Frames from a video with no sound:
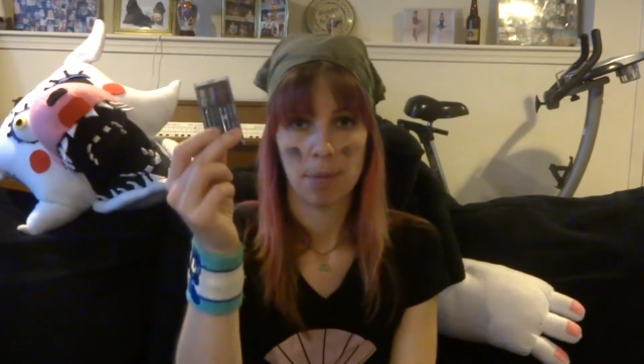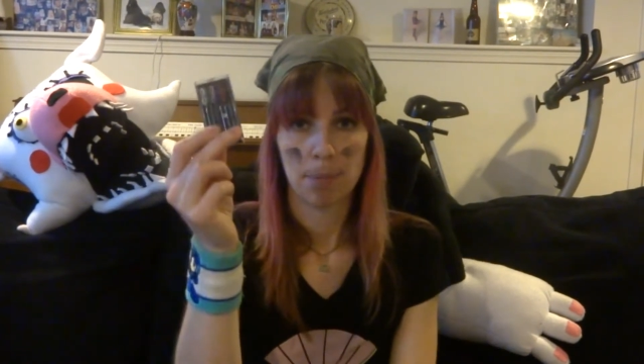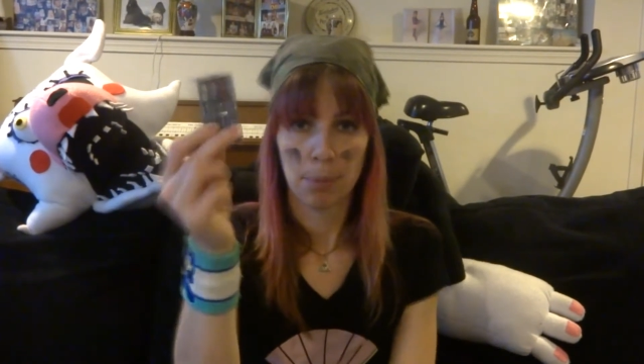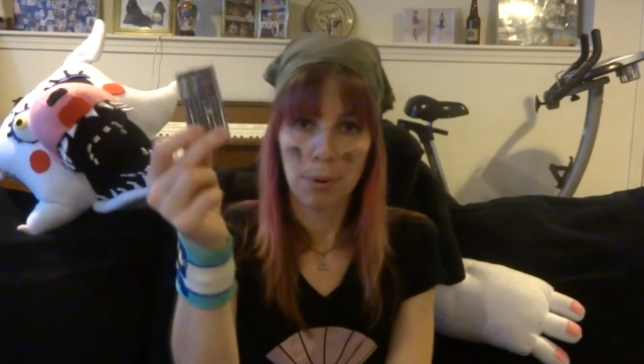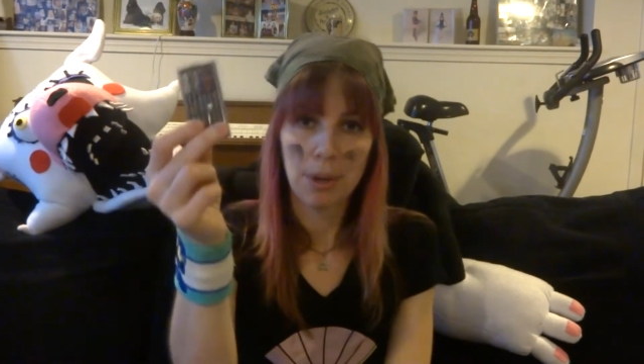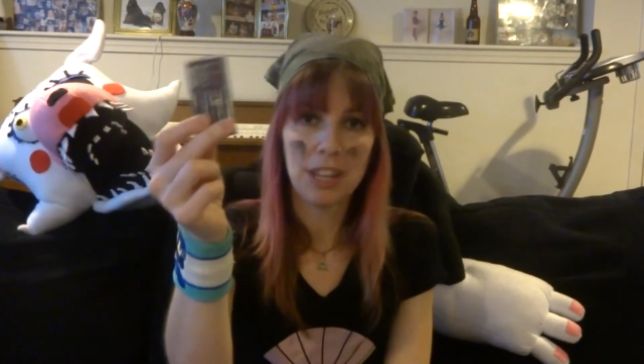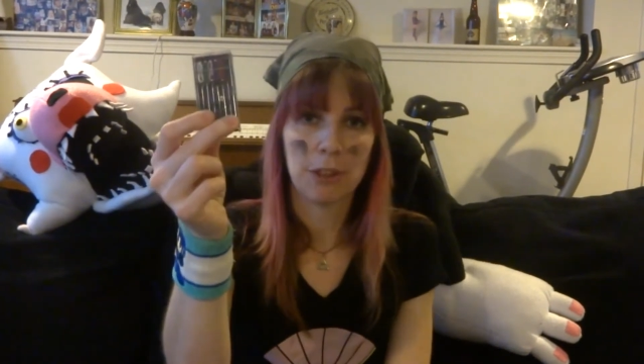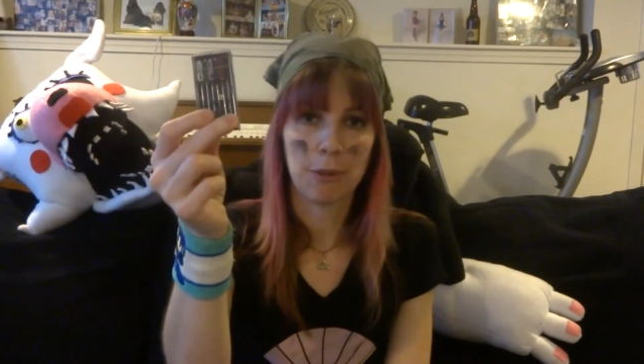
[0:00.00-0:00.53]

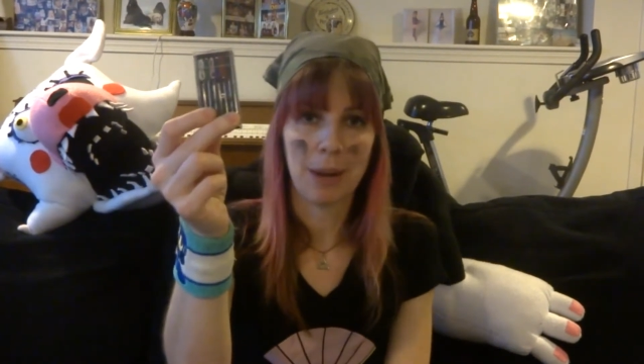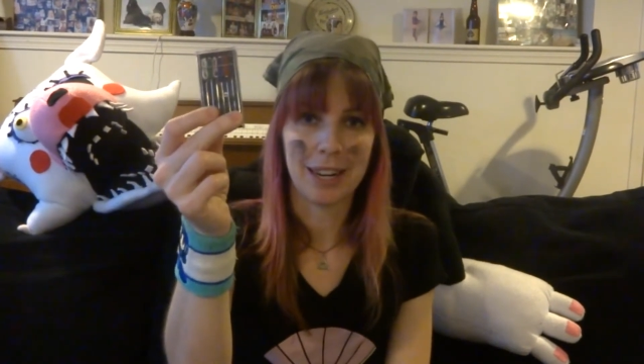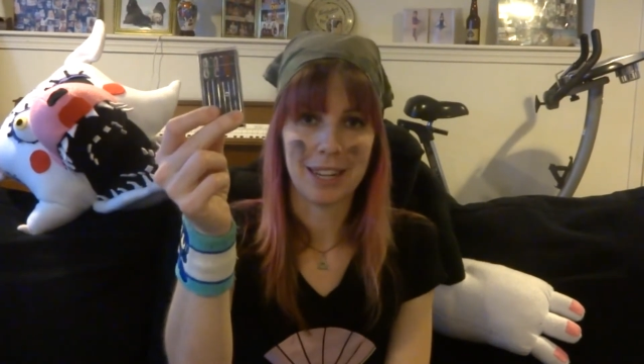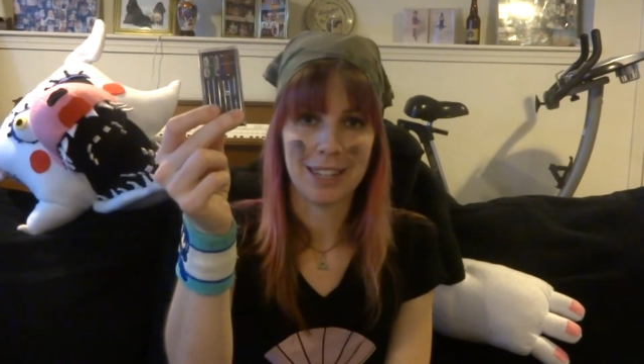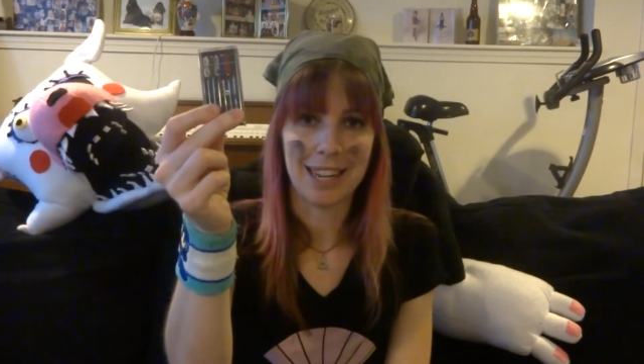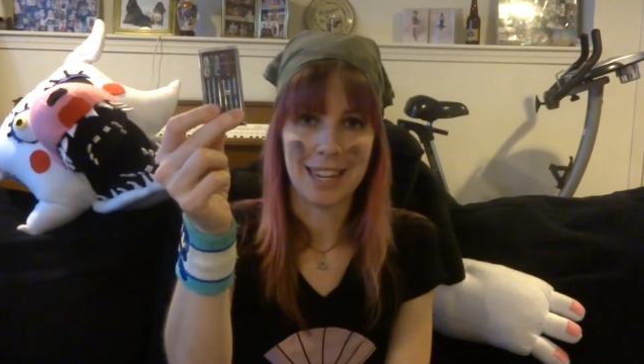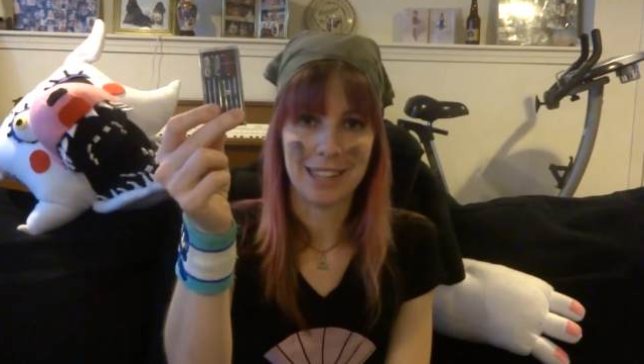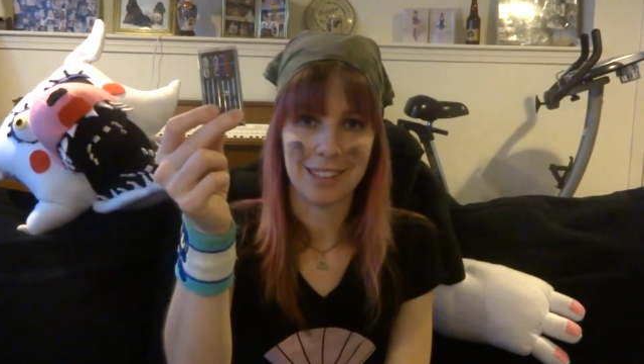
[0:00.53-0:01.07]

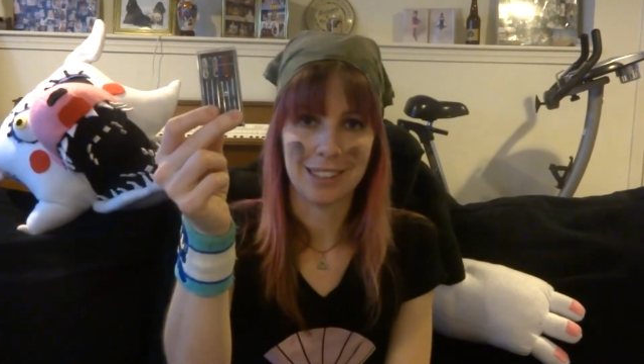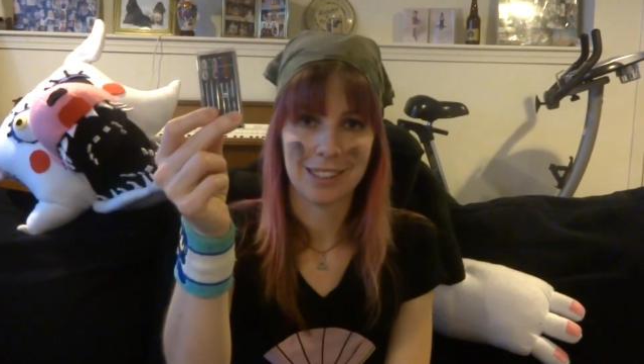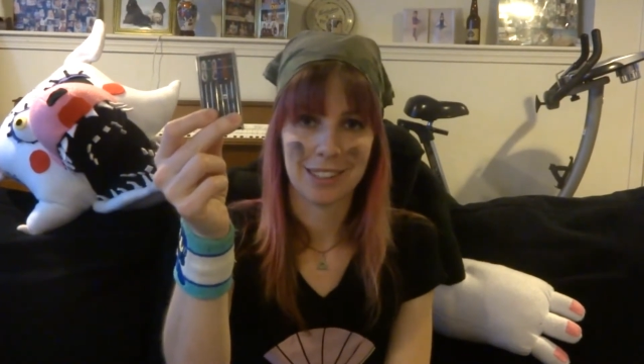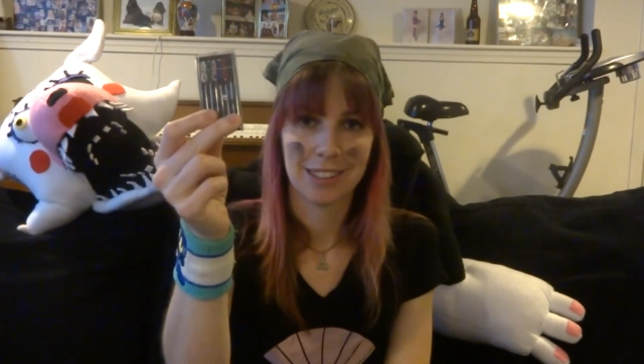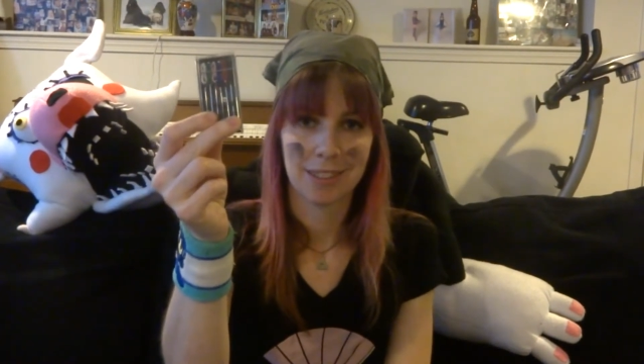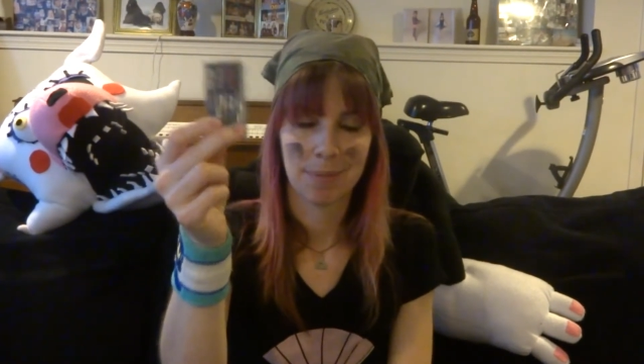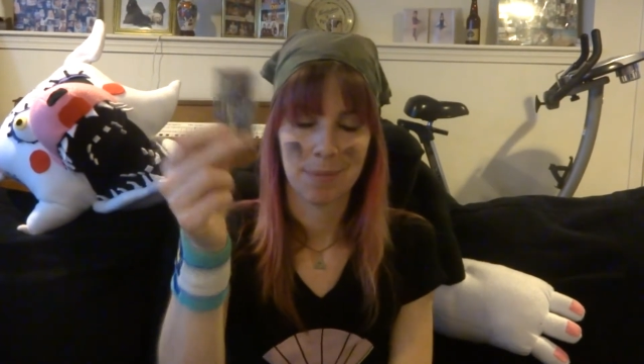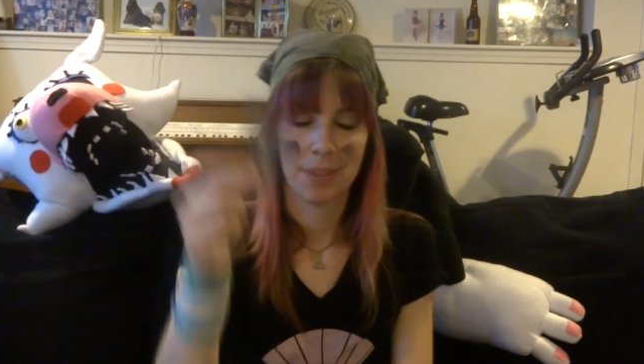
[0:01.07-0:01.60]
Pre-threaded
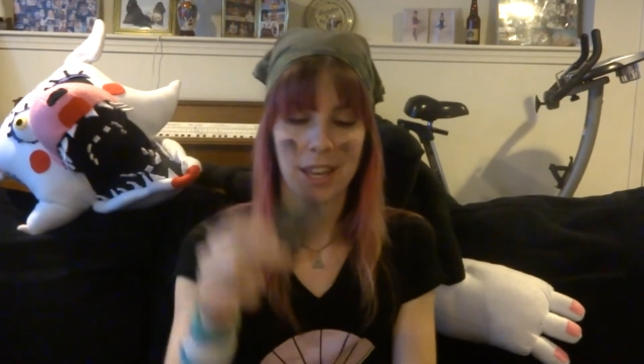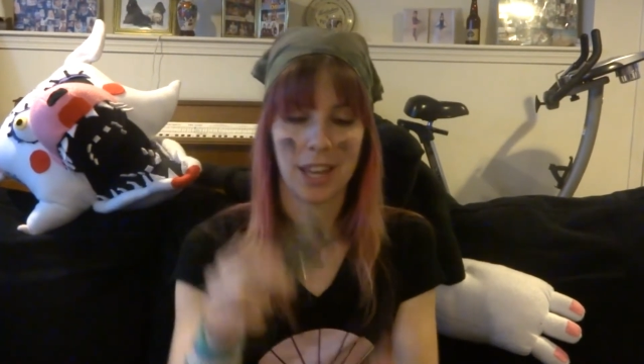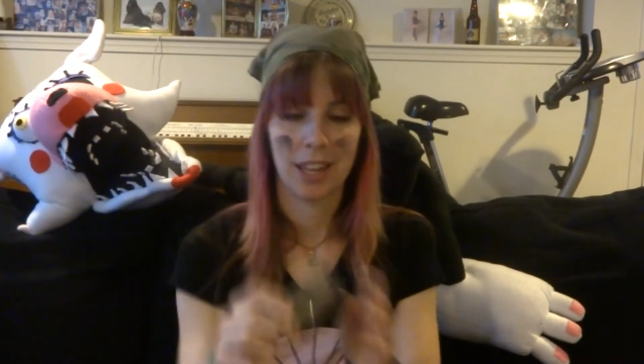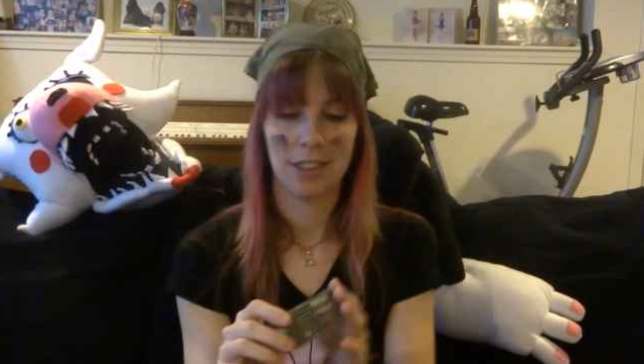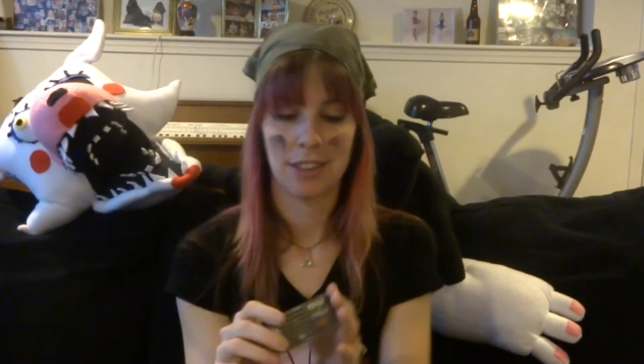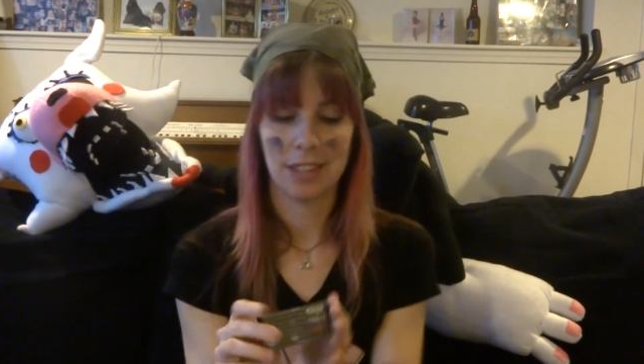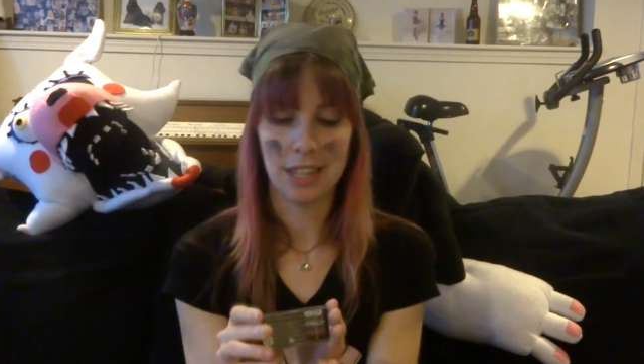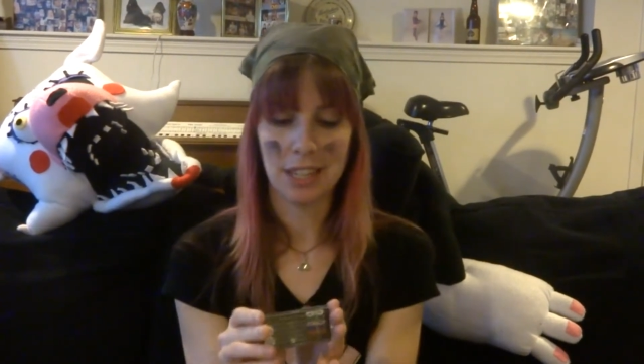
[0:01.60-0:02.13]
needles.
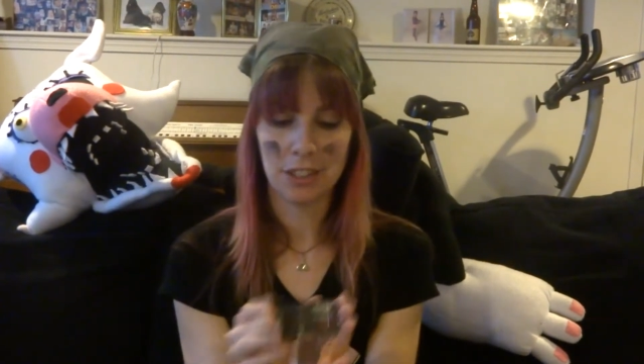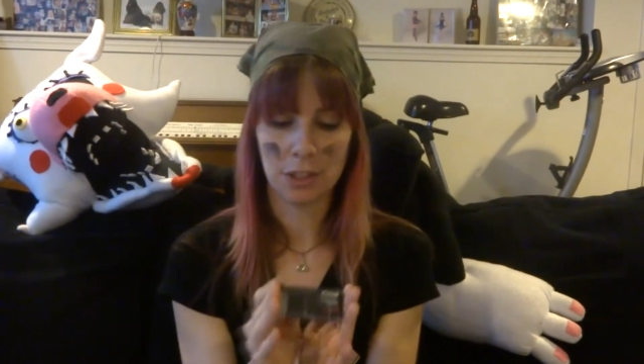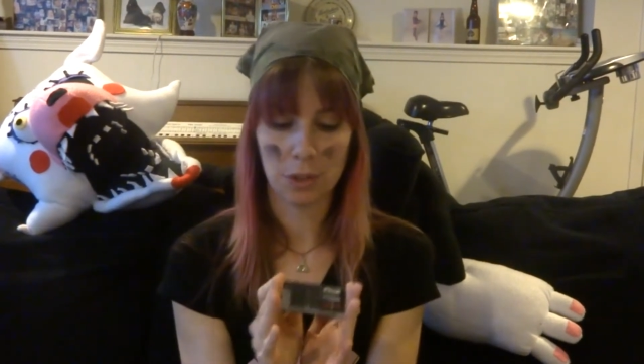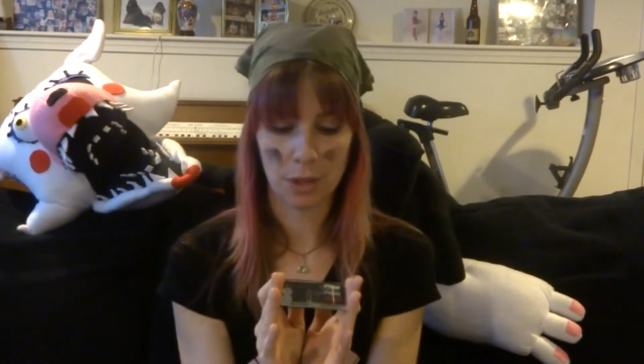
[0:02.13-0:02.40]
These